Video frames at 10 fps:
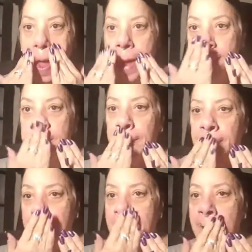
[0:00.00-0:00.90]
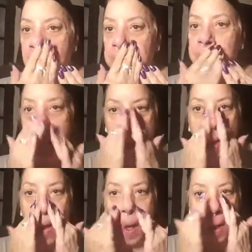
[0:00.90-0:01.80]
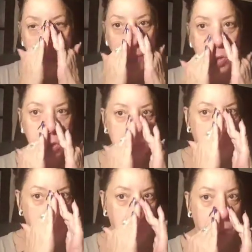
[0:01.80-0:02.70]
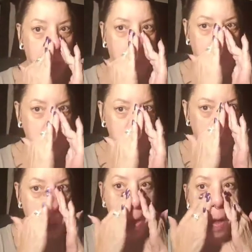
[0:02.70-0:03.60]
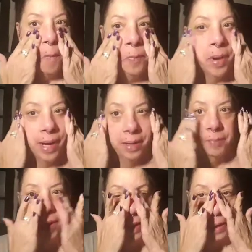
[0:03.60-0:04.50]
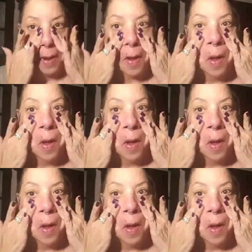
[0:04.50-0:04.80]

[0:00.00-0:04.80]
that's where I have most of my pores by my